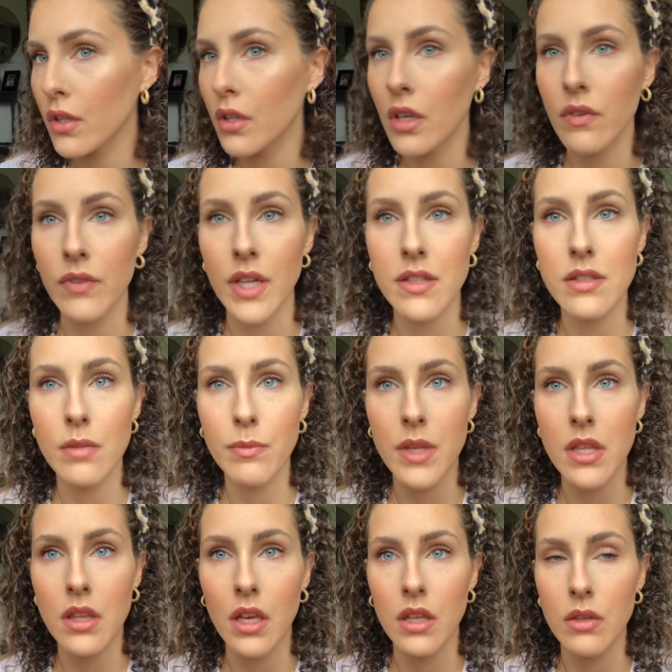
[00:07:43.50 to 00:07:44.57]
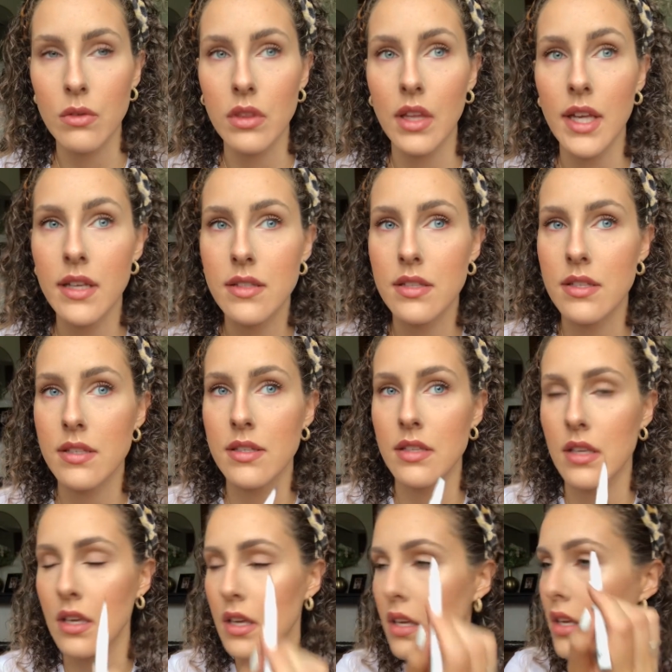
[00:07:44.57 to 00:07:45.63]
If that's something that you'd like to
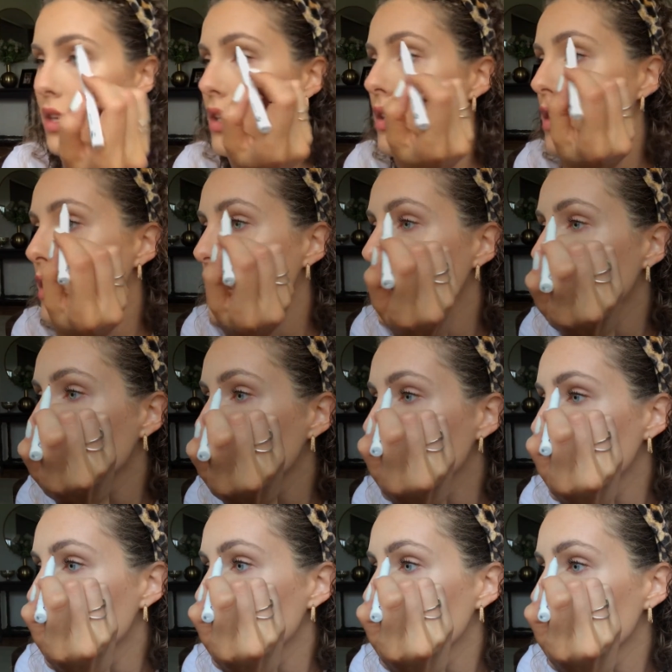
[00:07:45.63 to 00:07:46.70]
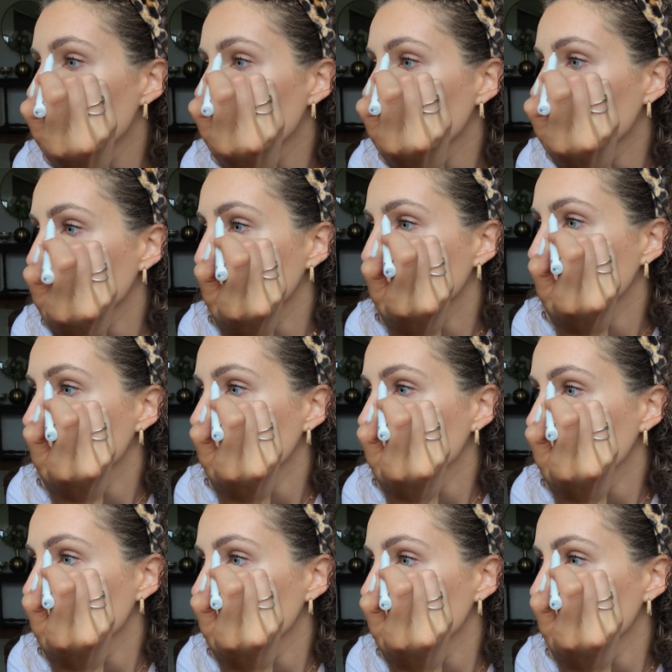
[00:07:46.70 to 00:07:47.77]
see, then
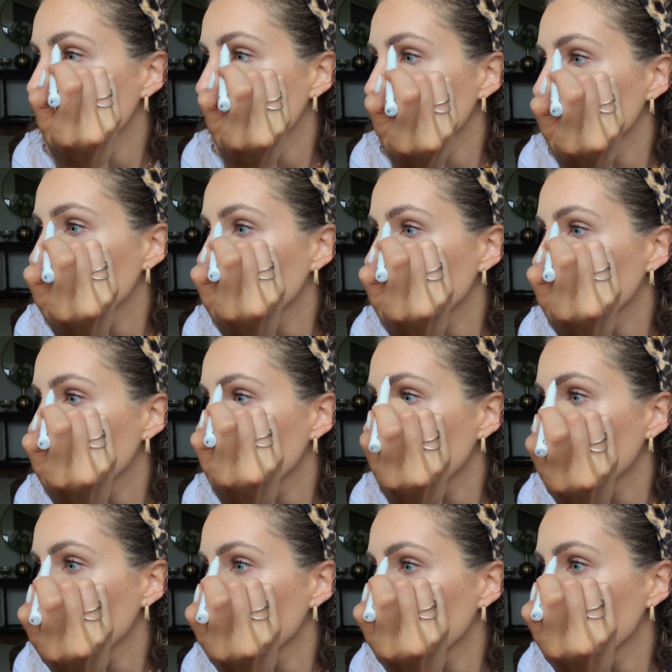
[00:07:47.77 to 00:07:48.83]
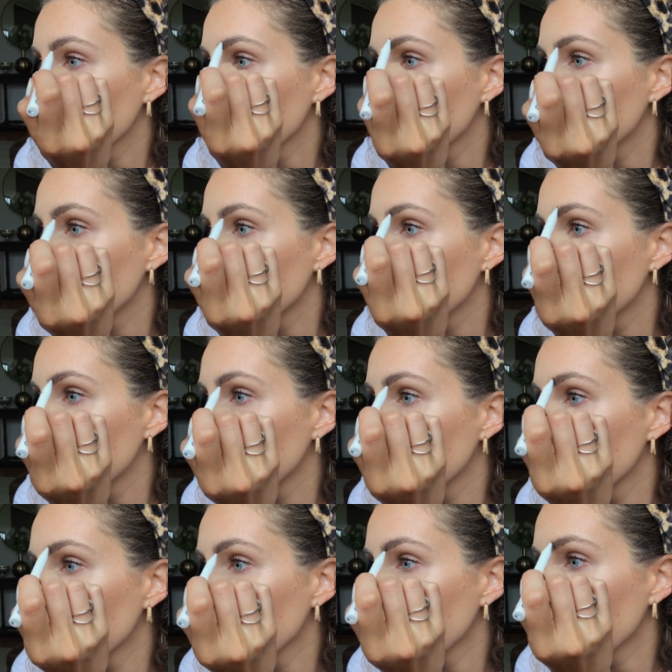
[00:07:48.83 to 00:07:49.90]
please leave a comment
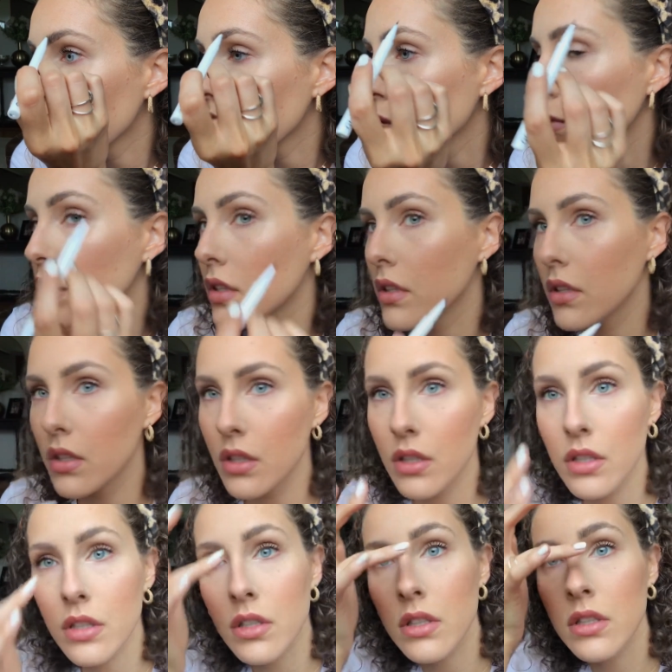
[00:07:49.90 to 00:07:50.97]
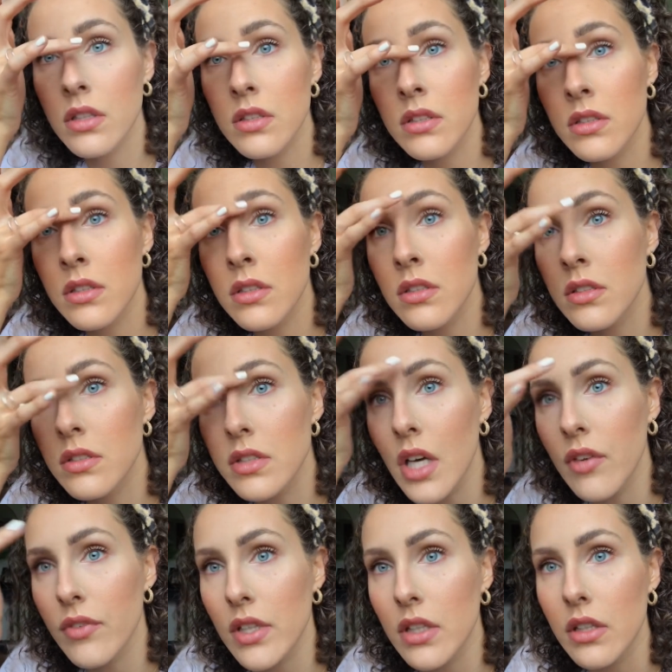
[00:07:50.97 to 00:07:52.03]
and I will
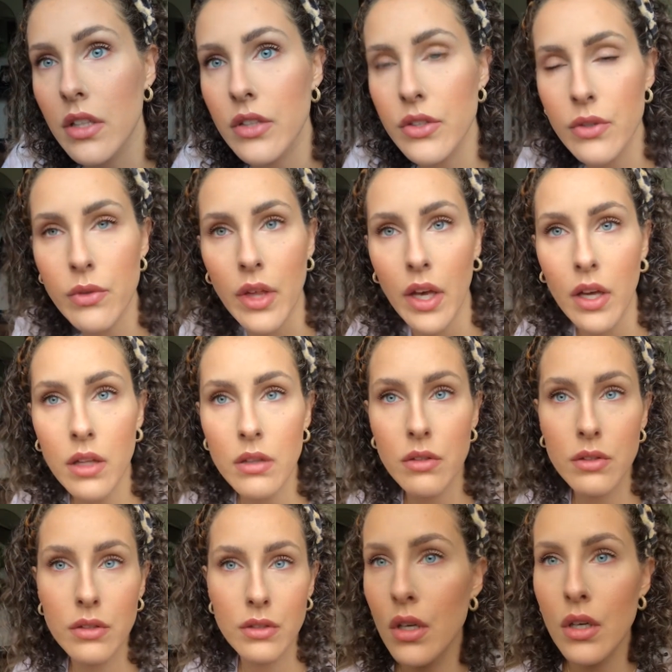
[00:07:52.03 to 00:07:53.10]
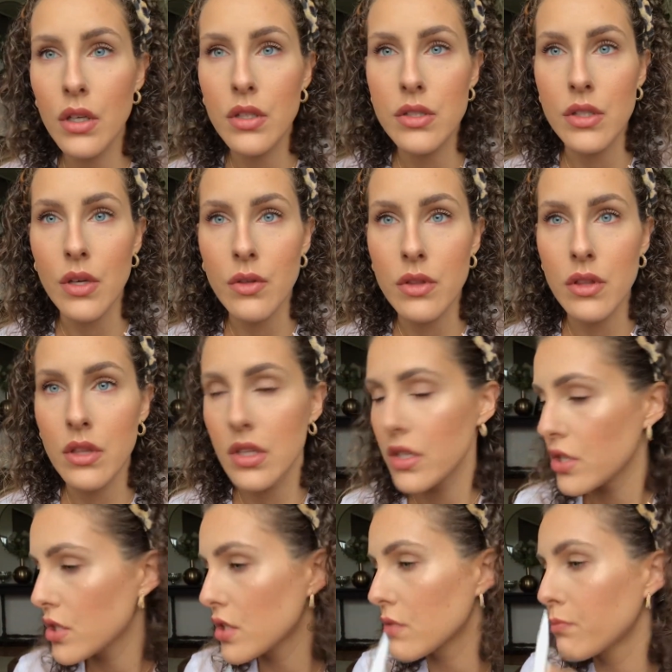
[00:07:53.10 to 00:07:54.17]
definitely do that. So
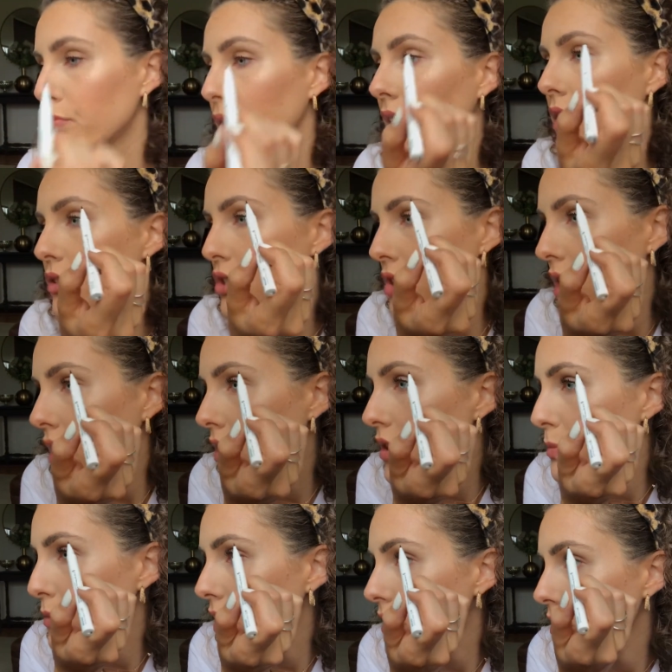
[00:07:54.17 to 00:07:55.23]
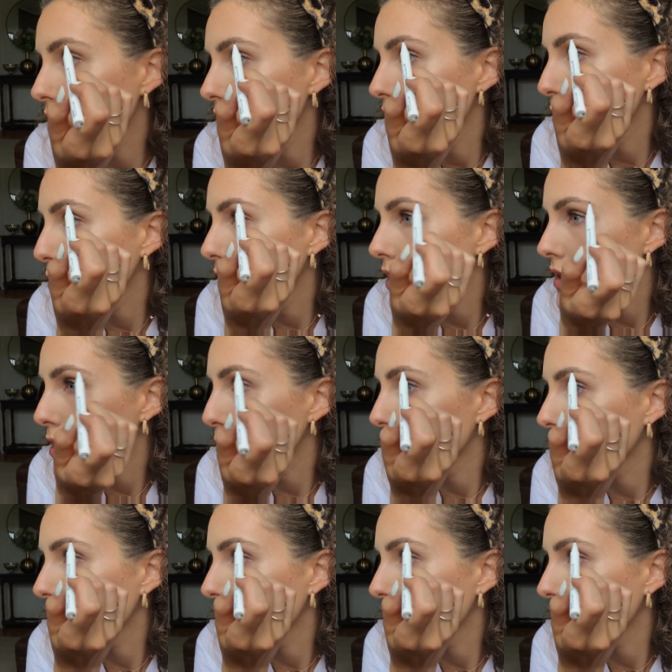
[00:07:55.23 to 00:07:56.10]
this brown shade is pleasantly surprising me.